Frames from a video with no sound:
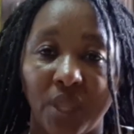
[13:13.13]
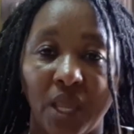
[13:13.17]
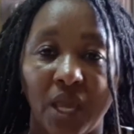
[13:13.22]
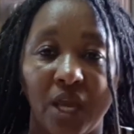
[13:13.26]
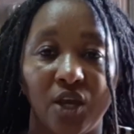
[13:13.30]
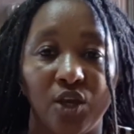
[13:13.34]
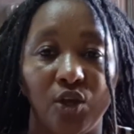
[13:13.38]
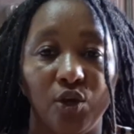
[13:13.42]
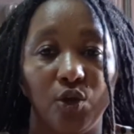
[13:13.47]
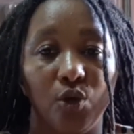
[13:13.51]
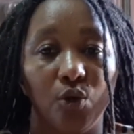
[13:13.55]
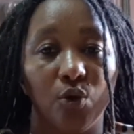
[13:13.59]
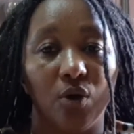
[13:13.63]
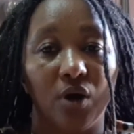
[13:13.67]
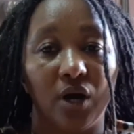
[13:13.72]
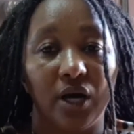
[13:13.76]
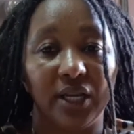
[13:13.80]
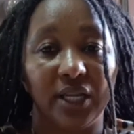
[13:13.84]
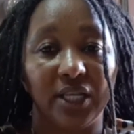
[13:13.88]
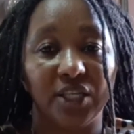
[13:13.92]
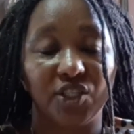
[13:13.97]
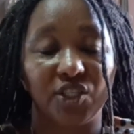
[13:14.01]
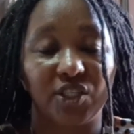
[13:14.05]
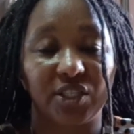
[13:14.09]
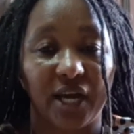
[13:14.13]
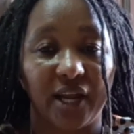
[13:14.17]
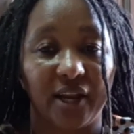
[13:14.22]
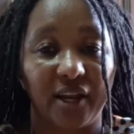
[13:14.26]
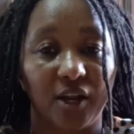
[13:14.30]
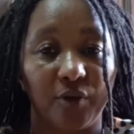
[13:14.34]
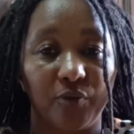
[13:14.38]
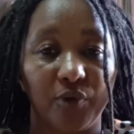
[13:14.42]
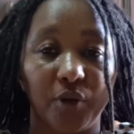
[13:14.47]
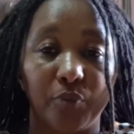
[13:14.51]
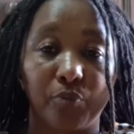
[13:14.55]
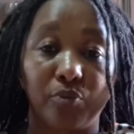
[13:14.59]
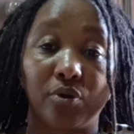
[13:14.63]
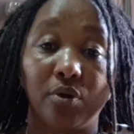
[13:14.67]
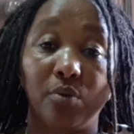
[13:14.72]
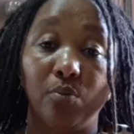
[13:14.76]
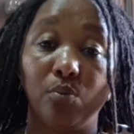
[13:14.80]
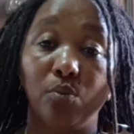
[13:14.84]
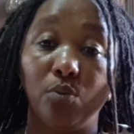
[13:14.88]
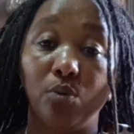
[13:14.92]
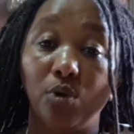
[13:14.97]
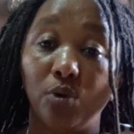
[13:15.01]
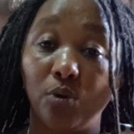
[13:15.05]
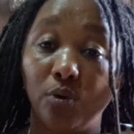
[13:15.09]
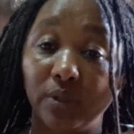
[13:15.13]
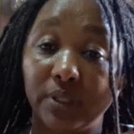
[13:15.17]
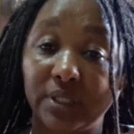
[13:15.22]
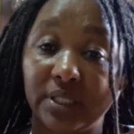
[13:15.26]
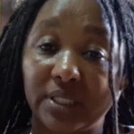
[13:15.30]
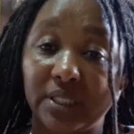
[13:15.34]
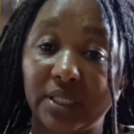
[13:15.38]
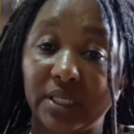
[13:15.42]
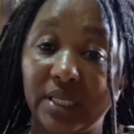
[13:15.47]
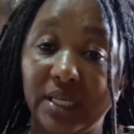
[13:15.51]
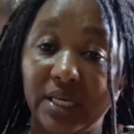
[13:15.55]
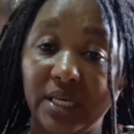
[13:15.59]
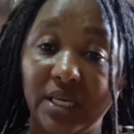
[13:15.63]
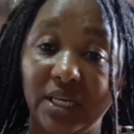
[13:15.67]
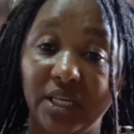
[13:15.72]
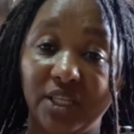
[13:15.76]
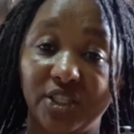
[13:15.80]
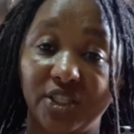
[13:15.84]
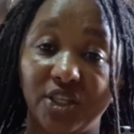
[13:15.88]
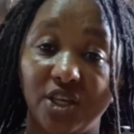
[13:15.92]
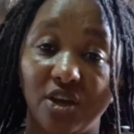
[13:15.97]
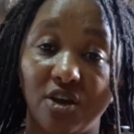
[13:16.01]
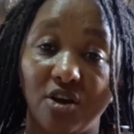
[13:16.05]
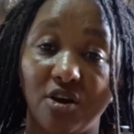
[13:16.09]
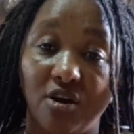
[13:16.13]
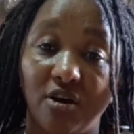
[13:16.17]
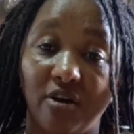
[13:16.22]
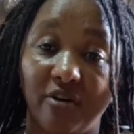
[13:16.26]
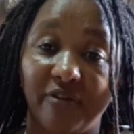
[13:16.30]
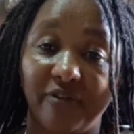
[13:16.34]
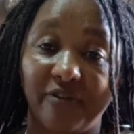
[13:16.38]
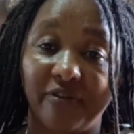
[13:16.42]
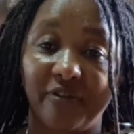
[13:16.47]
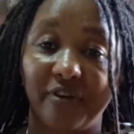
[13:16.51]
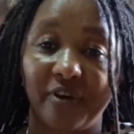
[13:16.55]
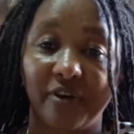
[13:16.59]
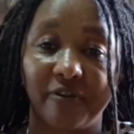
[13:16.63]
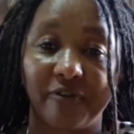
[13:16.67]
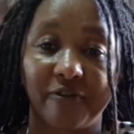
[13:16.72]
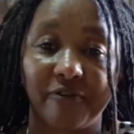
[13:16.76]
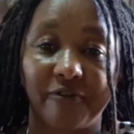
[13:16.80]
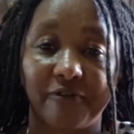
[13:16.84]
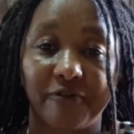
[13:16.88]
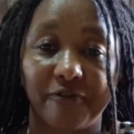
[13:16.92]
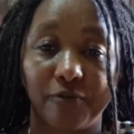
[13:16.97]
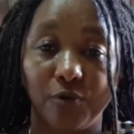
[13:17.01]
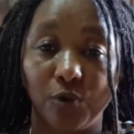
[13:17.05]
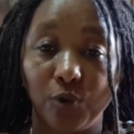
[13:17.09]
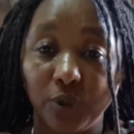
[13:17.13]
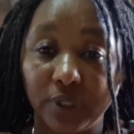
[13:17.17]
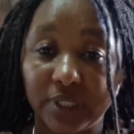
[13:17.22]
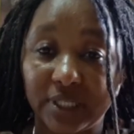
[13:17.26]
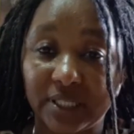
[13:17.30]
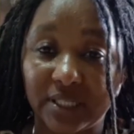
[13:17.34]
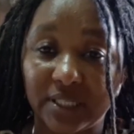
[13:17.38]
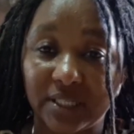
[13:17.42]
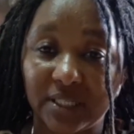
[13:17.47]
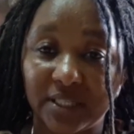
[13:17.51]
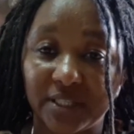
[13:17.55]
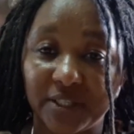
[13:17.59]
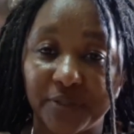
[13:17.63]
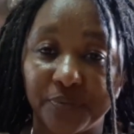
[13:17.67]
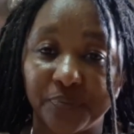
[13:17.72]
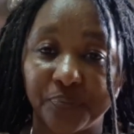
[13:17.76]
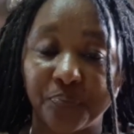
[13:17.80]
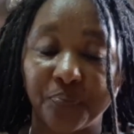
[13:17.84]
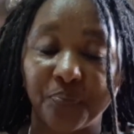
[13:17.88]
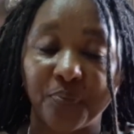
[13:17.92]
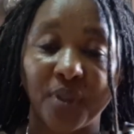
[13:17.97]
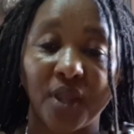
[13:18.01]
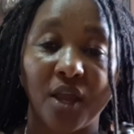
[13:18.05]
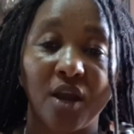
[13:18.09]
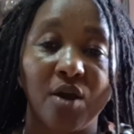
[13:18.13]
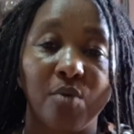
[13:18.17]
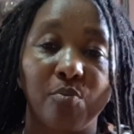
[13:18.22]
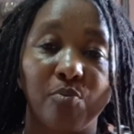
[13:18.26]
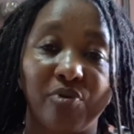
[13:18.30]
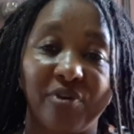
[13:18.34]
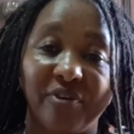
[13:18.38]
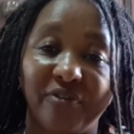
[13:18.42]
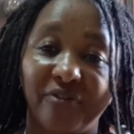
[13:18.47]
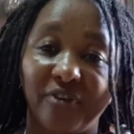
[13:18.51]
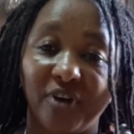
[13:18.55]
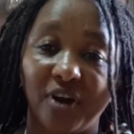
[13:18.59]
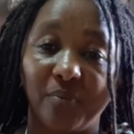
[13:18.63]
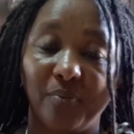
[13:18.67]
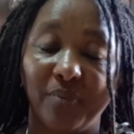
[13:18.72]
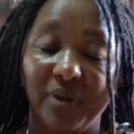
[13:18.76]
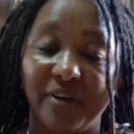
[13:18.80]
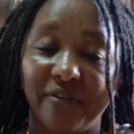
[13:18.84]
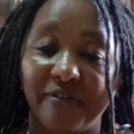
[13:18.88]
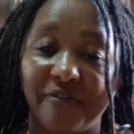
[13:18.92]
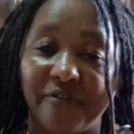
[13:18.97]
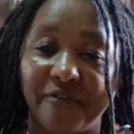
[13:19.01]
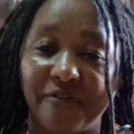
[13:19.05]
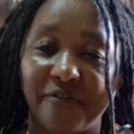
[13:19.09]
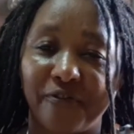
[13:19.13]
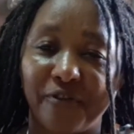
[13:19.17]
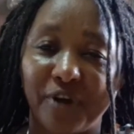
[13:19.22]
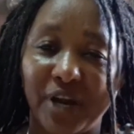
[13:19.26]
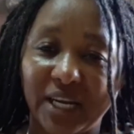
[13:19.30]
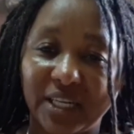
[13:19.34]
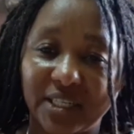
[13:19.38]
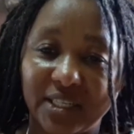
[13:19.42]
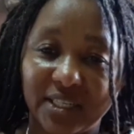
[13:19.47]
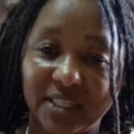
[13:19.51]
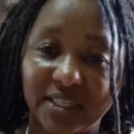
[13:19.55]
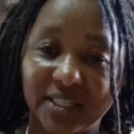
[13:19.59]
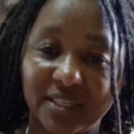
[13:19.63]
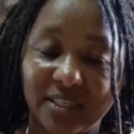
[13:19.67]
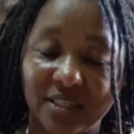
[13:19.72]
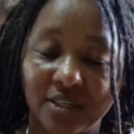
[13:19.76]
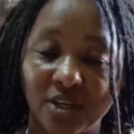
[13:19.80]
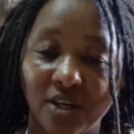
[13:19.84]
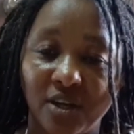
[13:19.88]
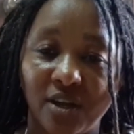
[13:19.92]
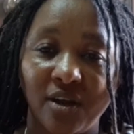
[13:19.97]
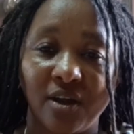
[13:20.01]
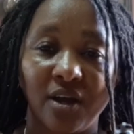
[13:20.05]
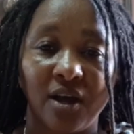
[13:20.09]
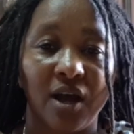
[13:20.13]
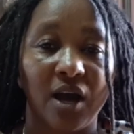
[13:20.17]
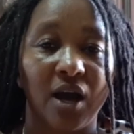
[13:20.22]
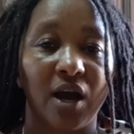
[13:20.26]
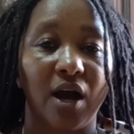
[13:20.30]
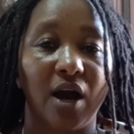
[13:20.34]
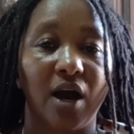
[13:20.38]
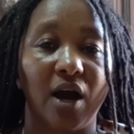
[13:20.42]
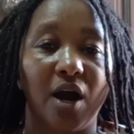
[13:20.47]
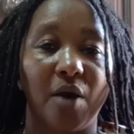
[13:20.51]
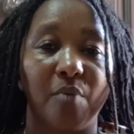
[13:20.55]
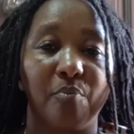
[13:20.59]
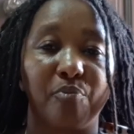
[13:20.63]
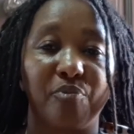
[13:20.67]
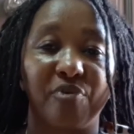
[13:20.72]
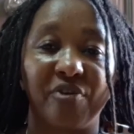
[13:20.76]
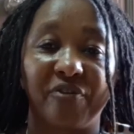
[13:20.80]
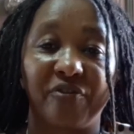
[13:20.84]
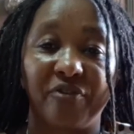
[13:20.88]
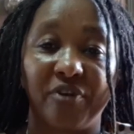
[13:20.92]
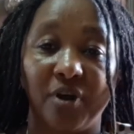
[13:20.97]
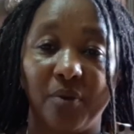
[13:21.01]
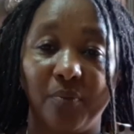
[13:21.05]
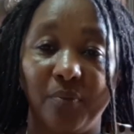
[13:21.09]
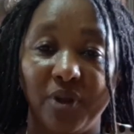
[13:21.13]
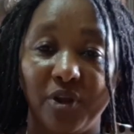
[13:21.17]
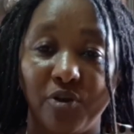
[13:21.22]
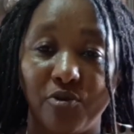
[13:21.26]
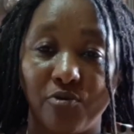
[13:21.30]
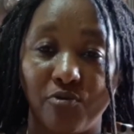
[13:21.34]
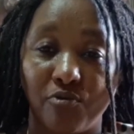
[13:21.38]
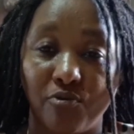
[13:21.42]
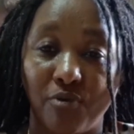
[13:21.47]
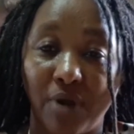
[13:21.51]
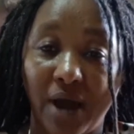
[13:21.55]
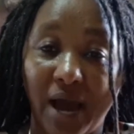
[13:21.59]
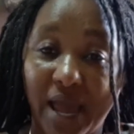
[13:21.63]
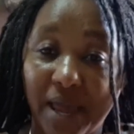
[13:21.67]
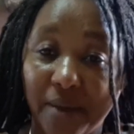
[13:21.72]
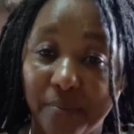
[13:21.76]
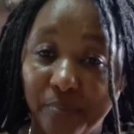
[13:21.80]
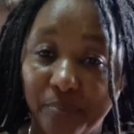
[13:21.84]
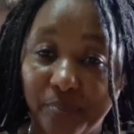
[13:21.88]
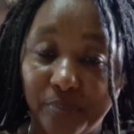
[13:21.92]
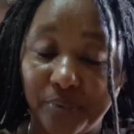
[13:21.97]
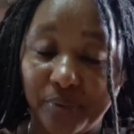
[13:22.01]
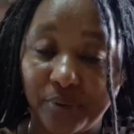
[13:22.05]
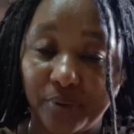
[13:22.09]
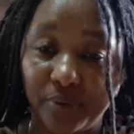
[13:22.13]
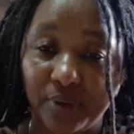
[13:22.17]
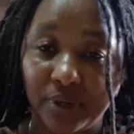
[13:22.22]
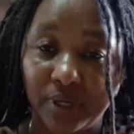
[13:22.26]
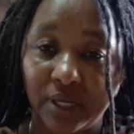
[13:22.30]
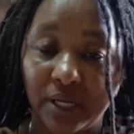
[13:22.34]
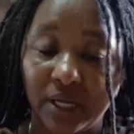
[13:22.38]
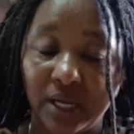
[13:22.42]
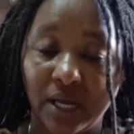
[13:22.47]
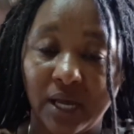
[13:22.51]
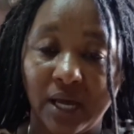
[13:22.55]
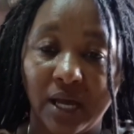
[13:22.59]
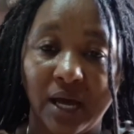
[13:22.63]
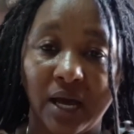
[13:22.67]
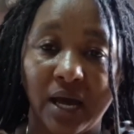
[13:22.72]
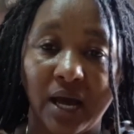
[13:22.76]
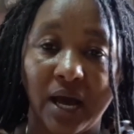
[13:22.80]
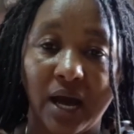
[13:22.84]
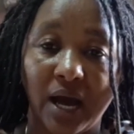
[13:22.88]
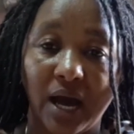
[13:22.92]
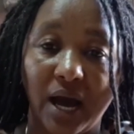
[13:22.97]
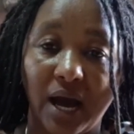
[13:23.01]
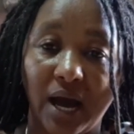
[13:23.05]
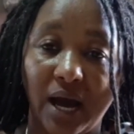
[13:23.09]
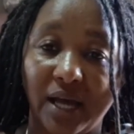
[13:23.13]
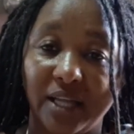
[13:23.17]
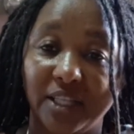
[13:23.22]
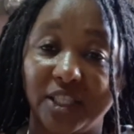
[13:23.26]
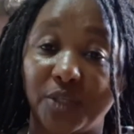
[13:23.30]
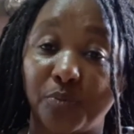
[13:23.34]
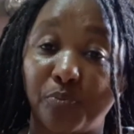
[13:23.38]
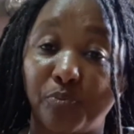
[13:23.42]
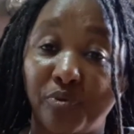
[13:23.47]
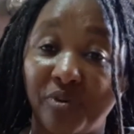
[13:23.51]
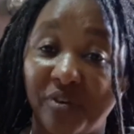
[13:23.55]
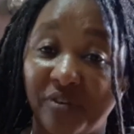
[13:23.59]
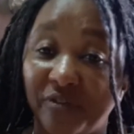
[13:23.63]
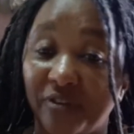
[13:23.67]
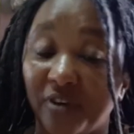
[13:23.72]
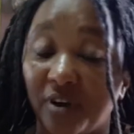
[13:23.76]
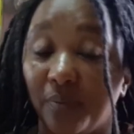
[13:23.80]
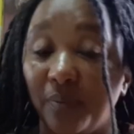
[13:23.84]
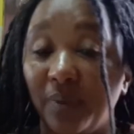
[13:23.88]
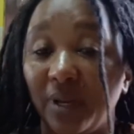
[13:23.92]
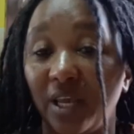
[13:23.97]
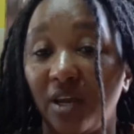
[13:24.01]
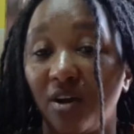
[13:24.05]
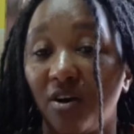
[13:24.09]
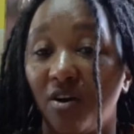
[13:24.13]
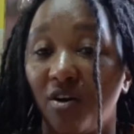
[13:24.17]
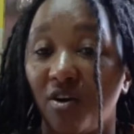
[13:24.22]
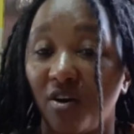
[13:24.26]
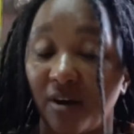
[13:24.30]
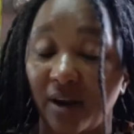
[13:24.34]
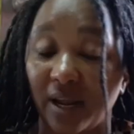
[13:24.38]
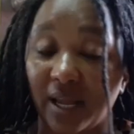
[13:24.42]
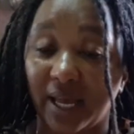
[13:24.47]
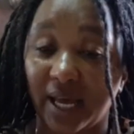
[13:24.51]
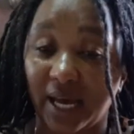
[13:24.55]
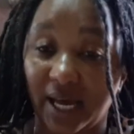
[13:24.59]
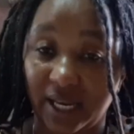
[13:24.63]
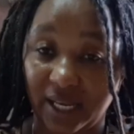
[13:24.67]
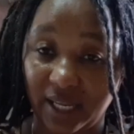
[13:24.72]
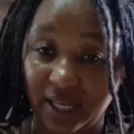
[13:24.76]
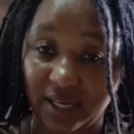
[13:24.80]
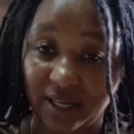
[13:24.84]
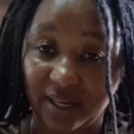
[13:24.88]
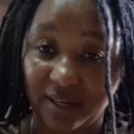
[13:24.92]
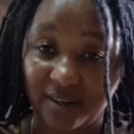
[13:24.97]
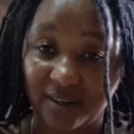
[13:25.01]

On this channel we promote the eating of fruits, preferably fresh, preferably ripe, and preferably organic.